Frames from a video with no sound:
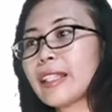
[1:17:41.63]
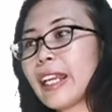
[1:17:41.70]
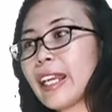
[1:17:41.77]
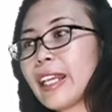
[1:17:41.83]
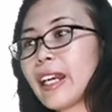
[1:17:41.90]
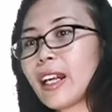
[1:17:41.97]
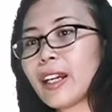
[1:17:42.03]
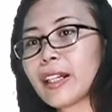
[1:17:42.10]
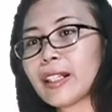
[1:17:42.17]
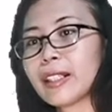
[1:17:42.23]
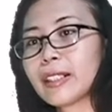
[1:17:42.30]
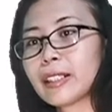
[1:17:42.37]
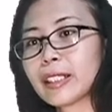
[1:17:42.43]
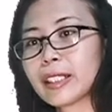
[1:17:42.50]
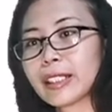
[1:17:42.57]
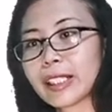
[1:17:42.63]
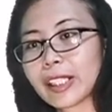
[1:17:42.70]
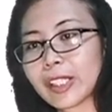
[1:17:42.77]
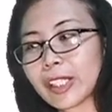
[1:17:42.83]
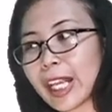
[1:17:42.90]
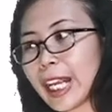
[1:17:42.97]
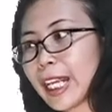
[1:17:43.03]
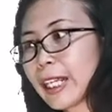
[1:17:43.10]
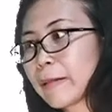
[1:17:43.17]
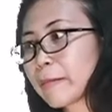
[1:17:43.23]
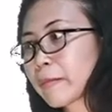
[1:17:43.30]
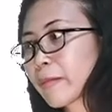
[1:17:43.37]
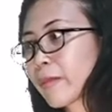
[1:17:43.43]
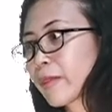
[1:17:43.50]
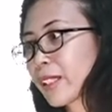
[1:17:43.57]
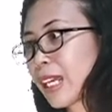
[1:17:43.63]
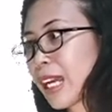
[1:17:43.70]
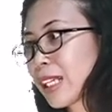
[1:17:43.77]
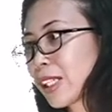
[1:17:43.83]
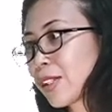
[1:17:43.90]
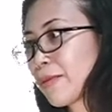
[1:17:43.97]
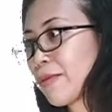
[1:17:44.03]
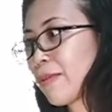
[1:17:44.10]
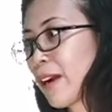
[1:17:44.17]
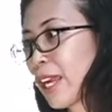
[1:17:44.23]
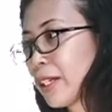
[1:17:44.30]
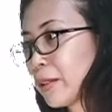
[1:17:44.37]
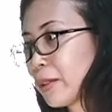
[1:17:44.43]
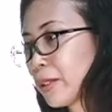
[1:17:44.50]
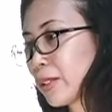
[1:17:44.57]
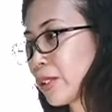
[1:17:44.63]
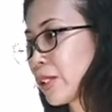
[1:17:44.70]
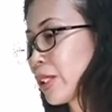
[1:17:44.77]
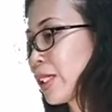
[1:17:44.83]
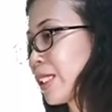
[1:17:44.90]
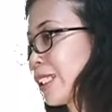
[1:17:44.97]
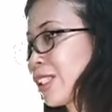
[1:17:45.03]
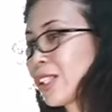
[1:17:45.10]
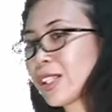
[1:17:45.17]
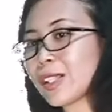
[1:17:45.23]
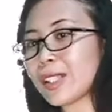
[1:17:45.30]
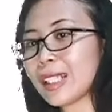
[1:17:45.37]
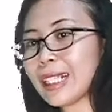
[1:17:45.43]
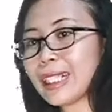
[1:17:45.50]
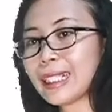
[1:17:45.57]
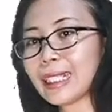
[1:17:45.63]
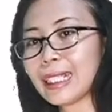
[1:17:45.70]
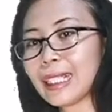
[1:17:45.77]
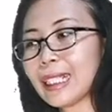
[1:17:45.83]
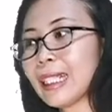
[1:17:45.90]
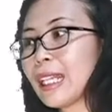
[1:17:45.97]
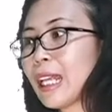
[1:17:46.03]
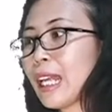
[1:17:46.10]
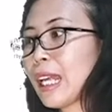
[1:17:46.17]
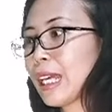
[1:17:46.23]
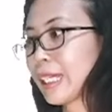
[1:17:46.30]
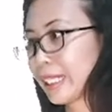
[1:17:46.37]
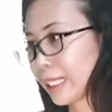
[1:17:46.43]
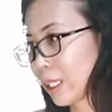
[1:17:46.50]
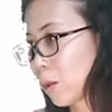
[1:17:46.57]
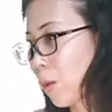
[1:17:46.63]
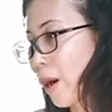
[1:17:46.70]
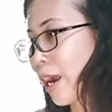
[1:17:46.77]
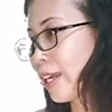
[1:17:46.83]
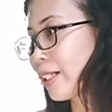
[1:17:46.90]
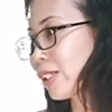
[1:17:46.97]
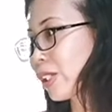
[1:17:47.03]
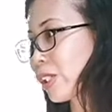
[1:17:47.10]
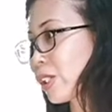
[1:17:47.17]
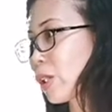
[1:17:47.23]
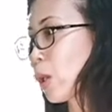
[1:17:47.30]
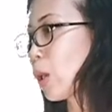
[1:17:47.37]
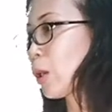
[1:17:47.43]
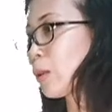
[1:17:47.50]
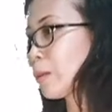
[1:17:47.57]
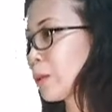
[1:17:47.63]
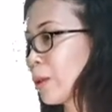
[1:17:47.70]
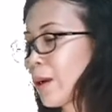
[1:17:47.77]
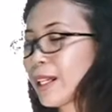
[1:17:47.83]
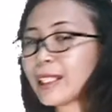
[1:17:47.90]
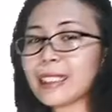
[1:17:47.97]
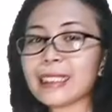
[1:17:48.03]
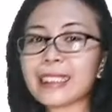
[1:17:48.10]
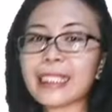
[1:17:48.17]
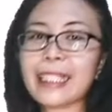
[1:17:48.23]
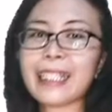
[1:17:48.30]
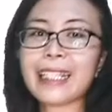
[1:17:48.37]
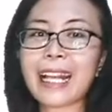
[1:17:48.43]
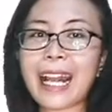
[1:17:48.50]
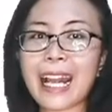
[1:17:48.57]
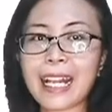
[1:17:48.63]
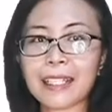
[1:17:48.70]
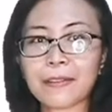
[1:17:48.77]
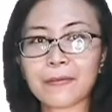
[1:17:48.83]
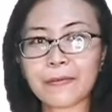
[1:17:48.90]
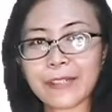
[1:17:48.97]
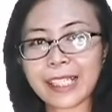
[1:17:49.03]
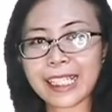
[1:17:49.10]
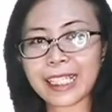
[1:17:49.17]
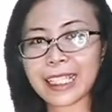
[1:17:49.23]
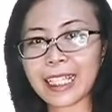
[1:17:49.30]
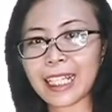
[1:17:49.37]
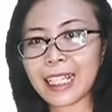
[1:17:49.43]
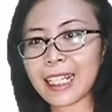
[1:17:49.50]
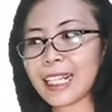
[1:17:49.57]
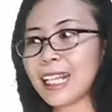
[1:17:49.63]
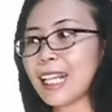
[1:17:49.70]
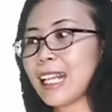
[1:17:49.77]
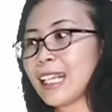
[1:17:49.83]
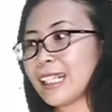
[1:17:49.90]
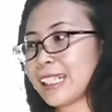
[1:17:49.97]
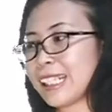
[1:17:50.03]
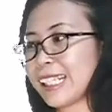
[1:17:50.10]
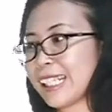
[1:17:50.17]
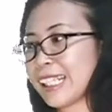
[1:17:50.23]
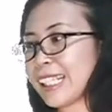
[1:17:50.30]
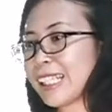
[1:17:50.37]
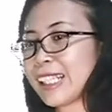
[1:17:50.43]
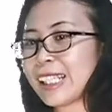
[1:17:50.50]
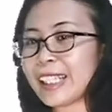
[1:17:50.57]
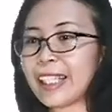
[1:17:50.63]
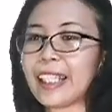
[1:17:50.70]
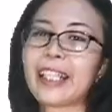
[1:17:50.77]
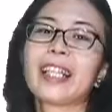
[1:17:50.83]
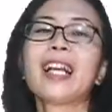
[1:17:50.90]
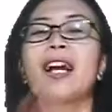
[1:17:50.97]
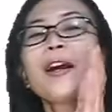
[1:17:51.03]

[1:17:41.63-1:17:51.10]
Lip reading: They are the same as virus that strictly requires home quarantine and physical distancing.